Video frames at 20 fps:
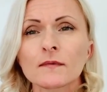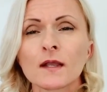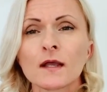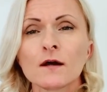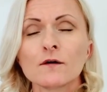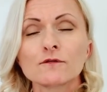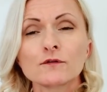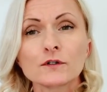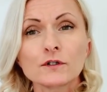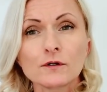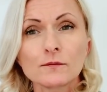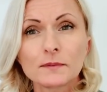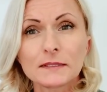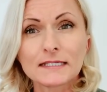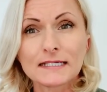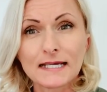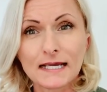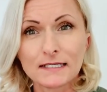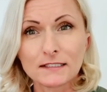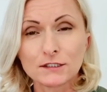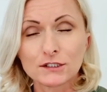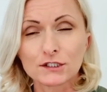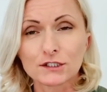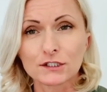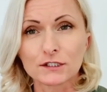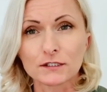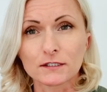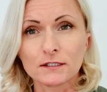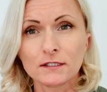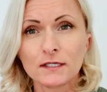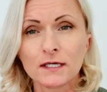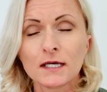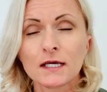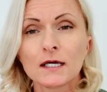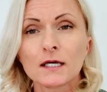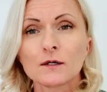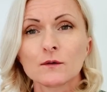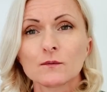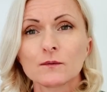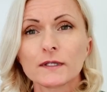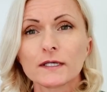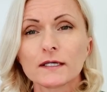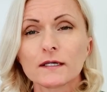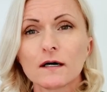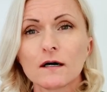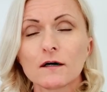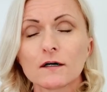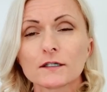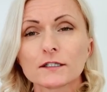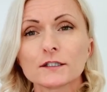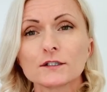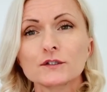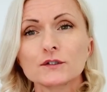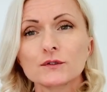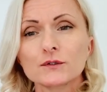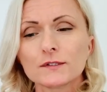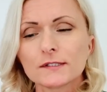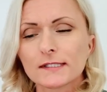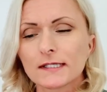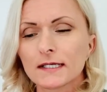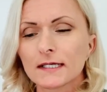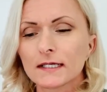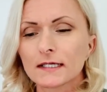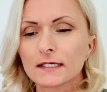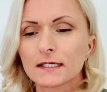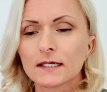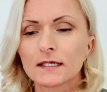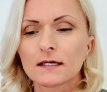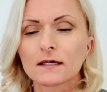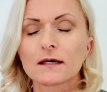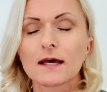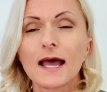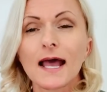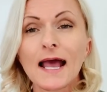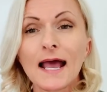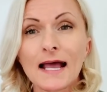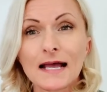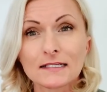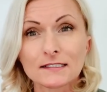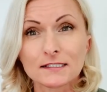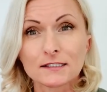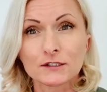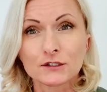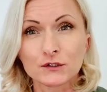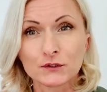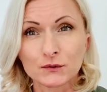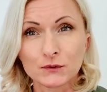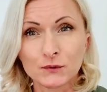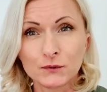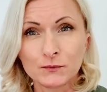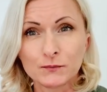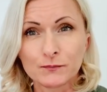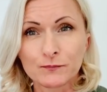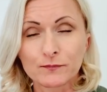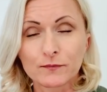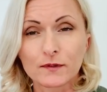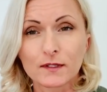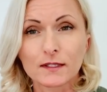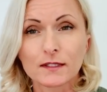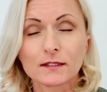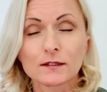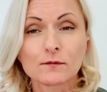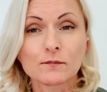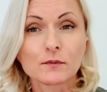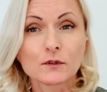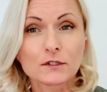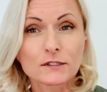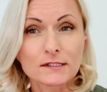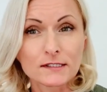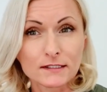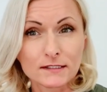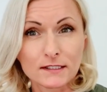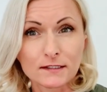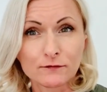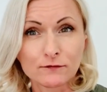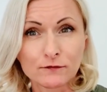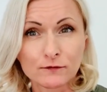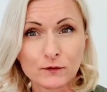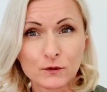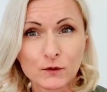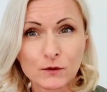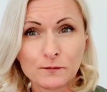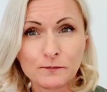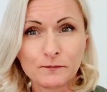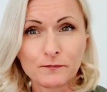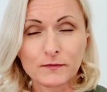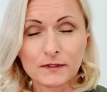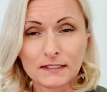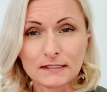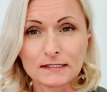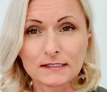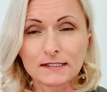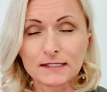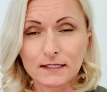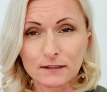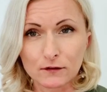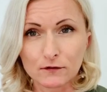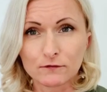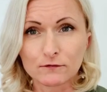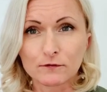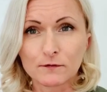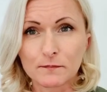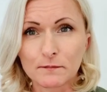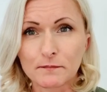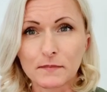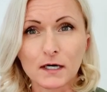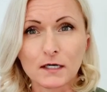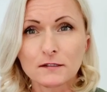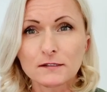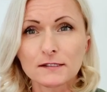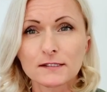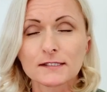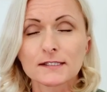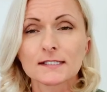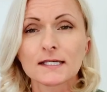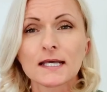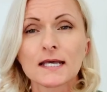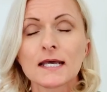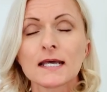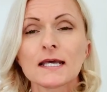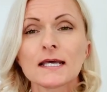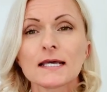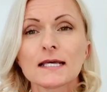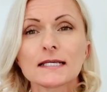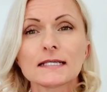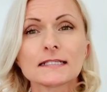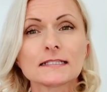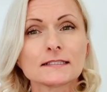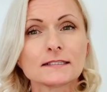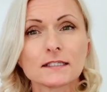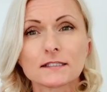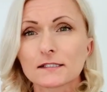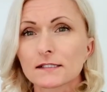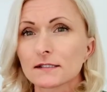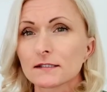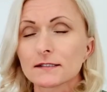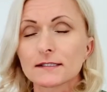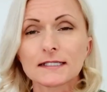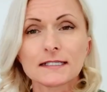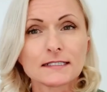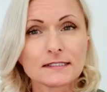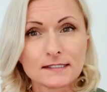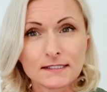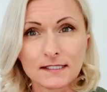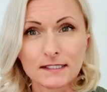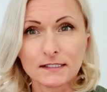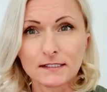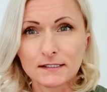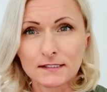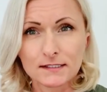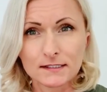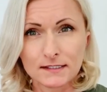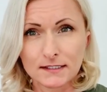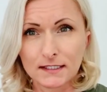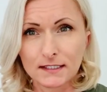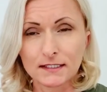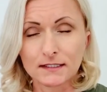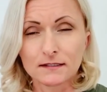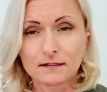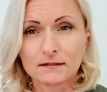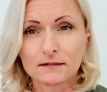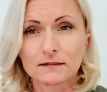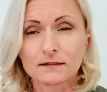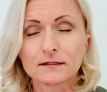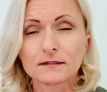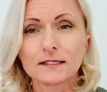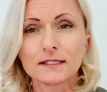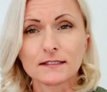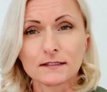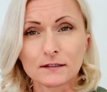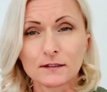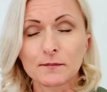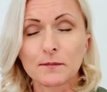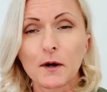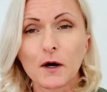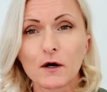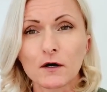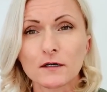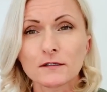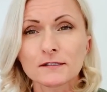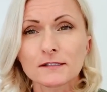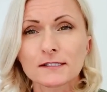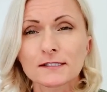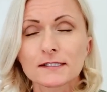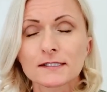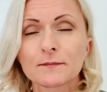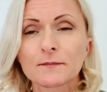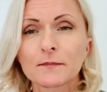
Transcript: For obligation, we are using had to in the positive form instead of must. It doesn't exist in the past.